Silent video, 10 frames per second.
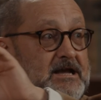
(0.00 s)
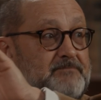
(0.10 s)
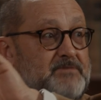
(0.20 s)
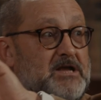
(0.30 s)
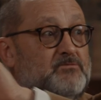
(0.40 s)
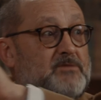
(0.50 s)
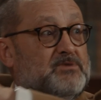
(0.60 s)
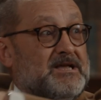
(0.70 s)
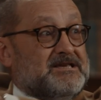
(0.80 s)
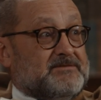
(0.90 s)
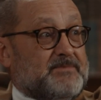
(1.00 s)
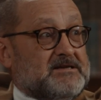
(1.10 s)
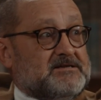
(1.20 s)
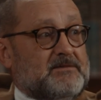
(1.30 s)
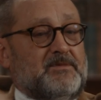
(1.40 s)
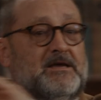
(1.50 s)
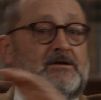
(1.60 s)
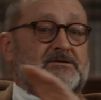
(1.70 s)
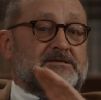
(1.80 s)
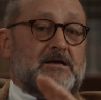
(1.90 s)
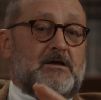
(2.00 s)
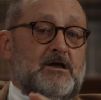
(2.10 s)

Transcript: and being replaced by something else.